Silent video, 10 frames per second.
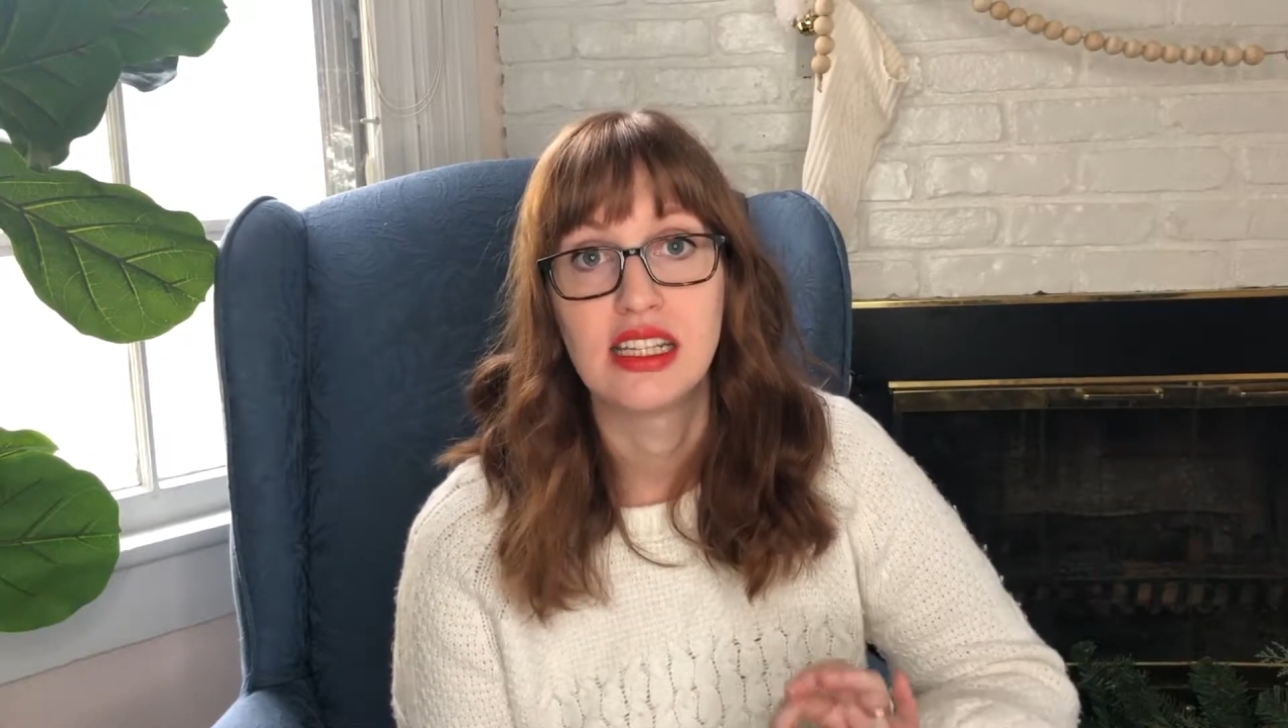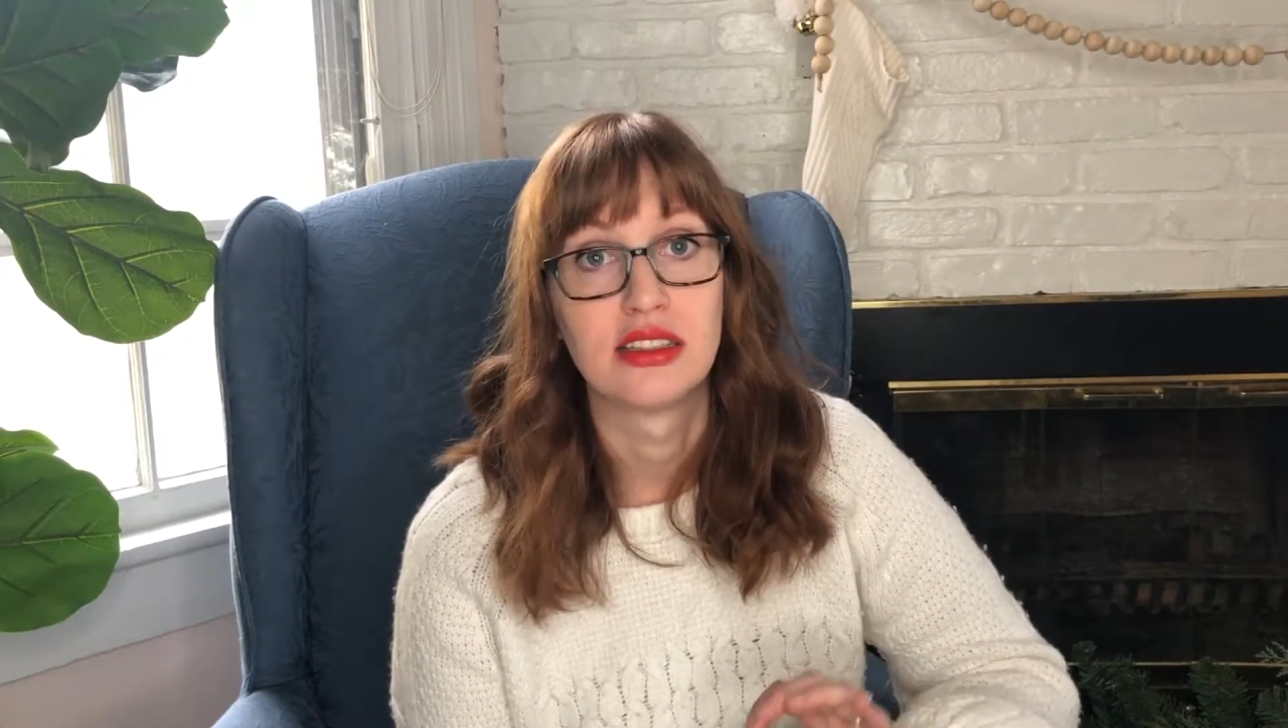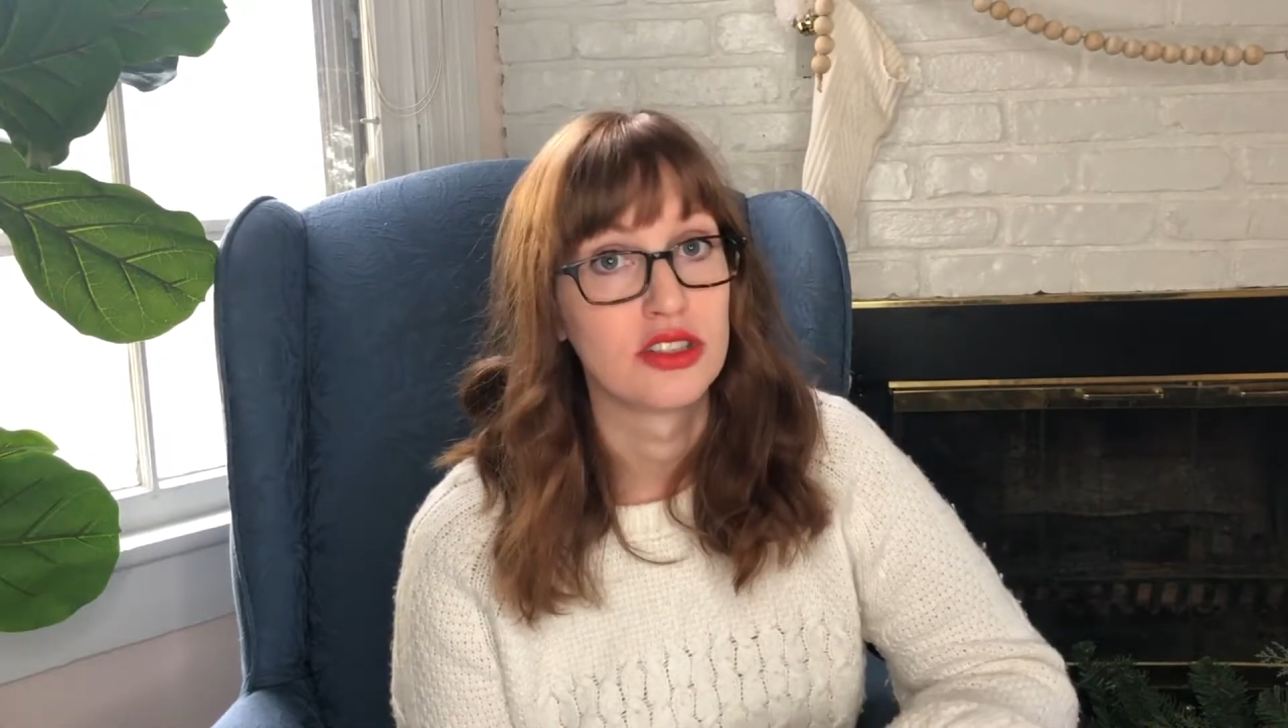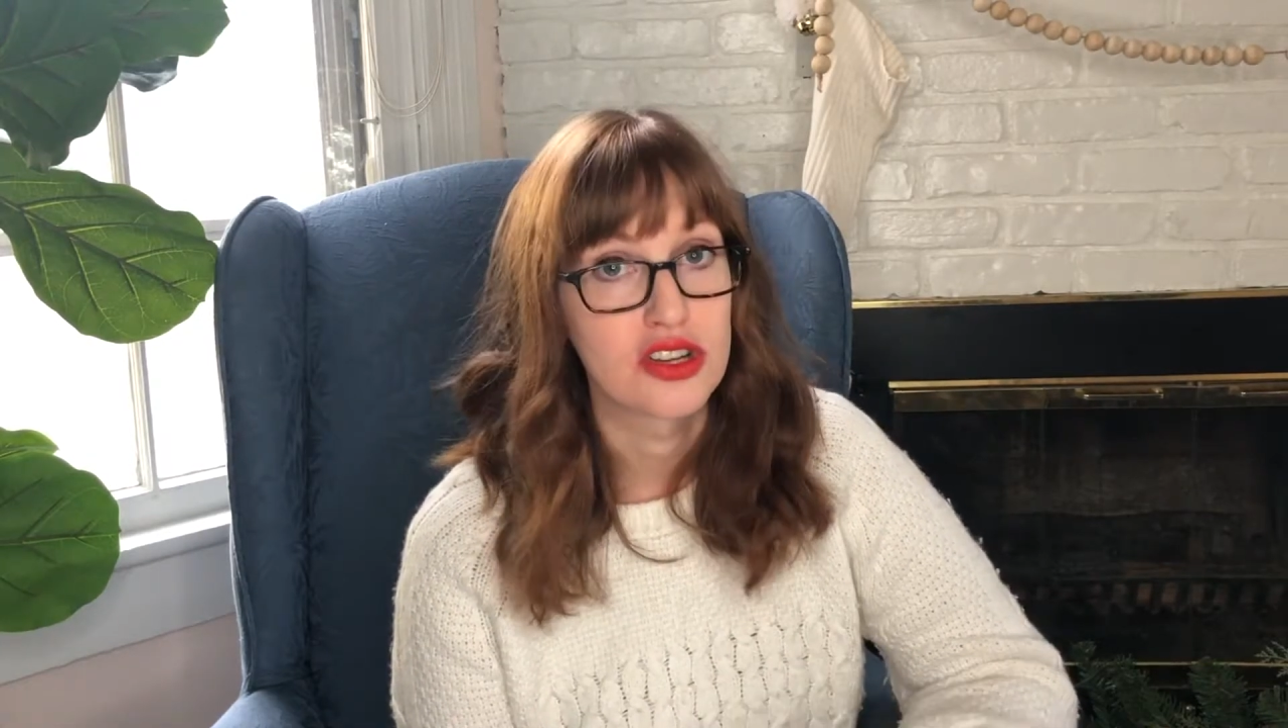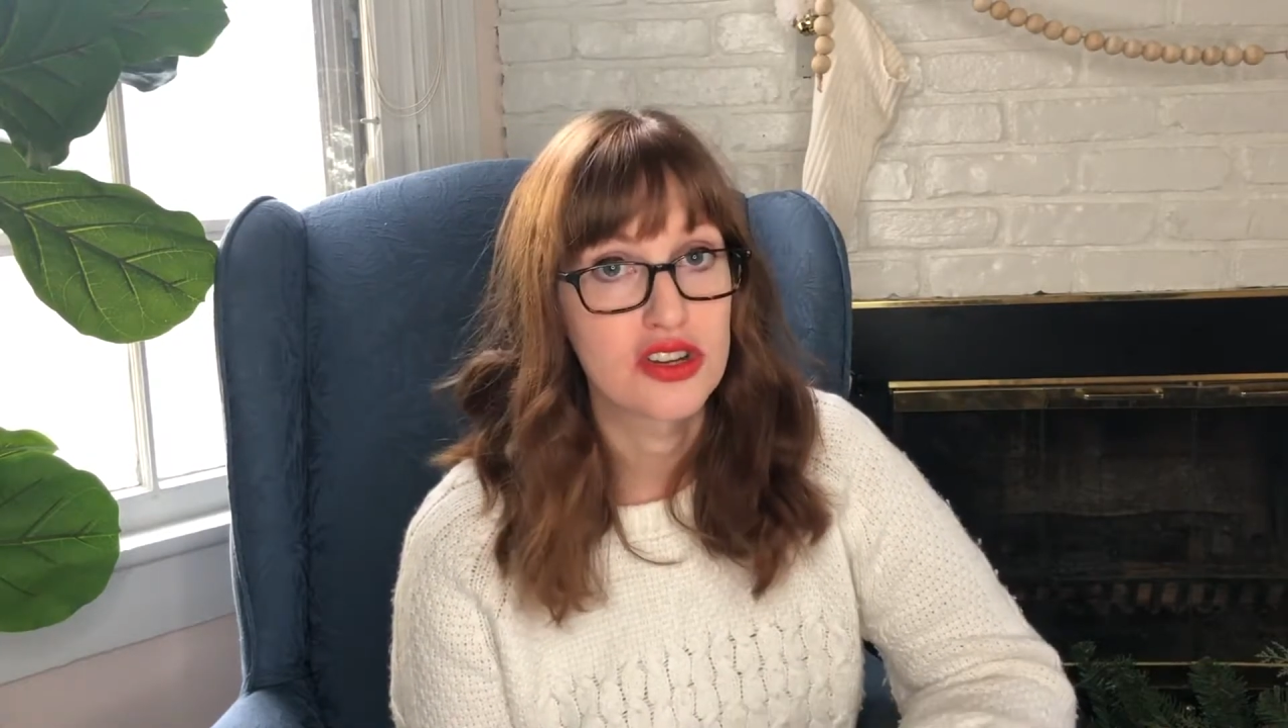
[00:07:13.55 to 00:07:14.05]

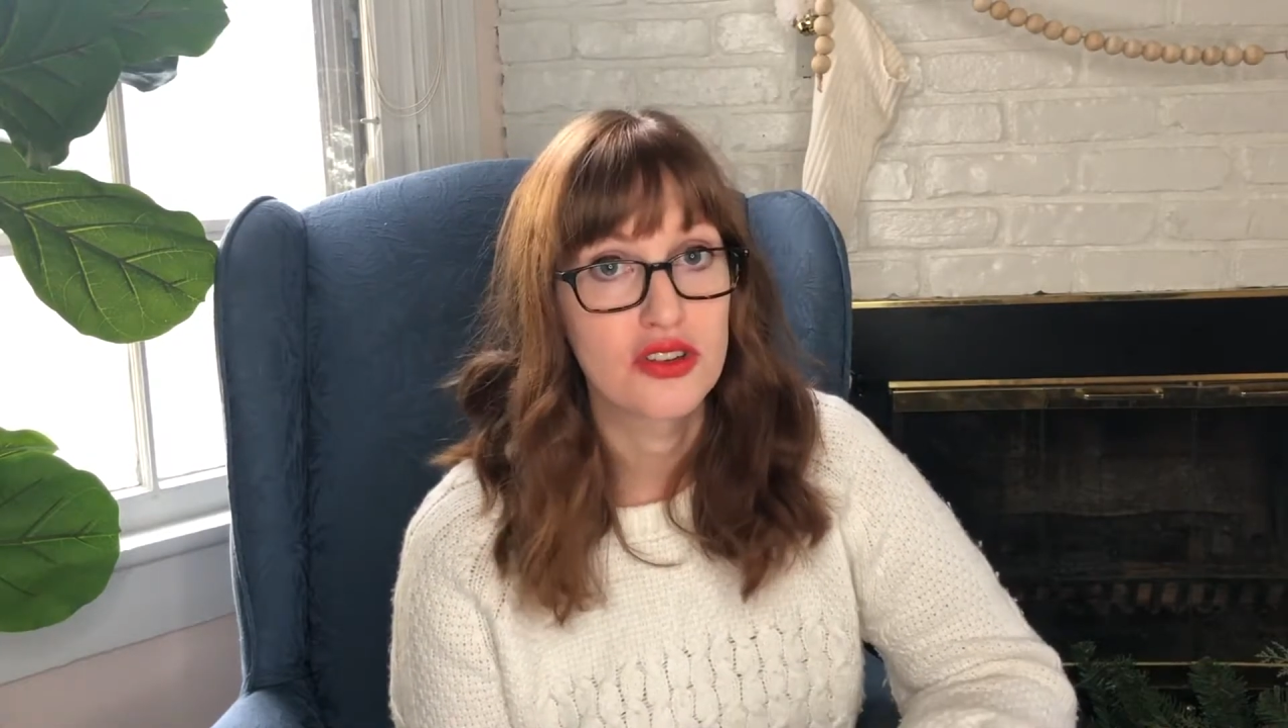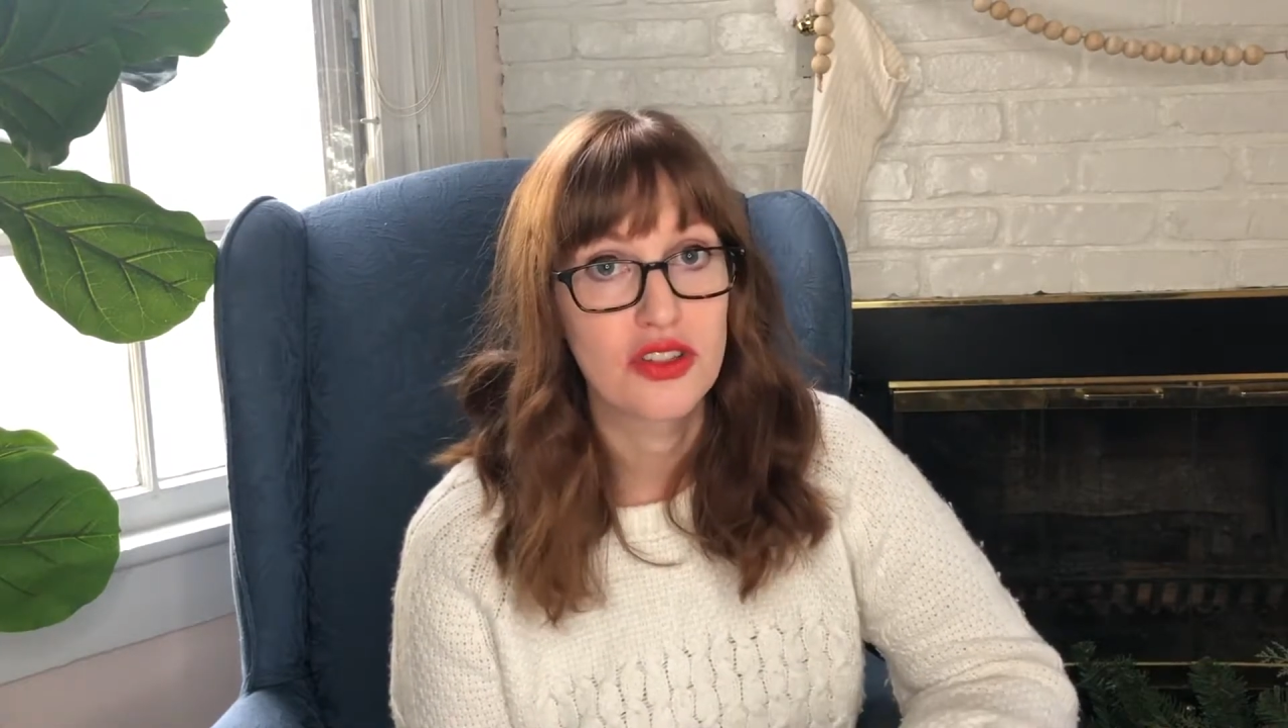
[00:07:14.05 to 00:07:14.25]
additional